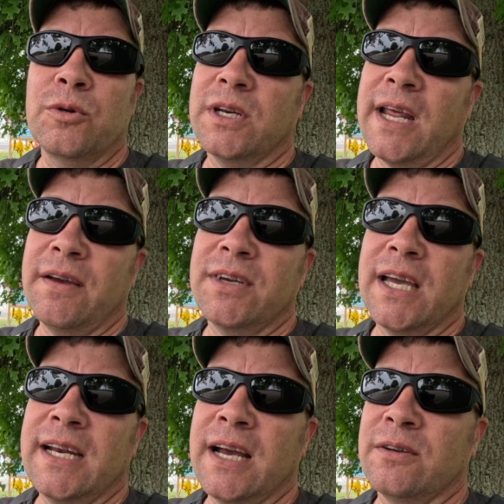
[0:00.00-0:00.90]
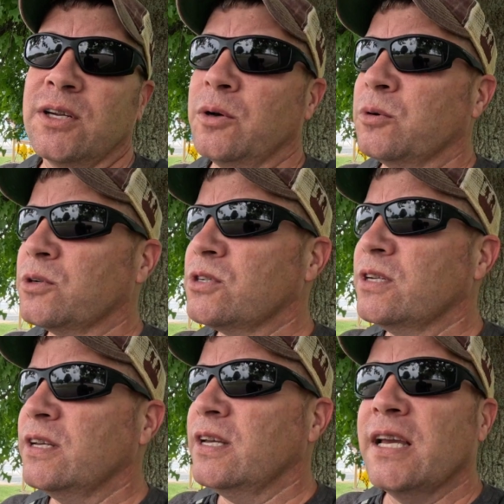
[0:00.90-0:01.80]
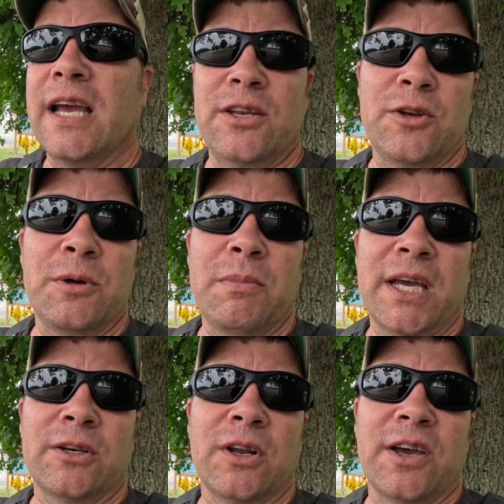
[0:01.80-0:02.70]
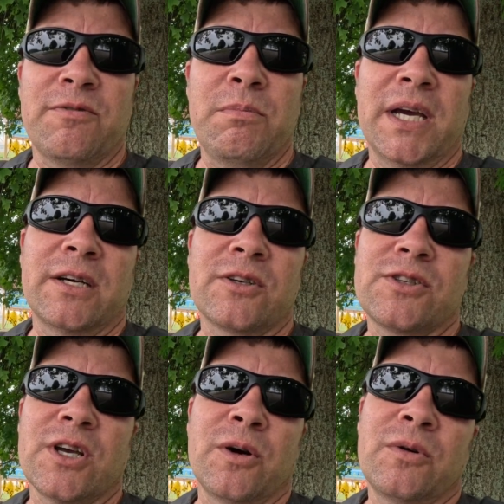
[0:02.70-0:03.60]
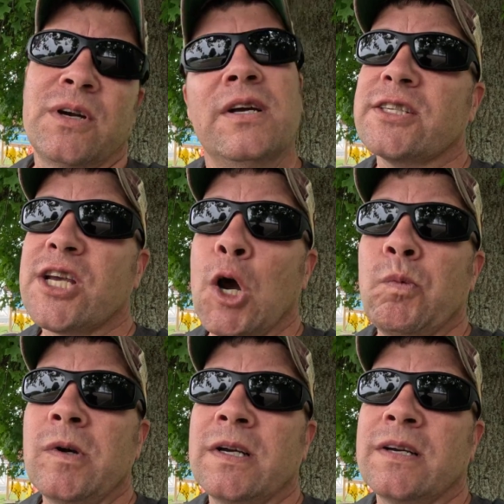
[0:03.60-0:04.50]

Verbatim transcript: you can navigate outdoors, and you can make your life better. So let's go.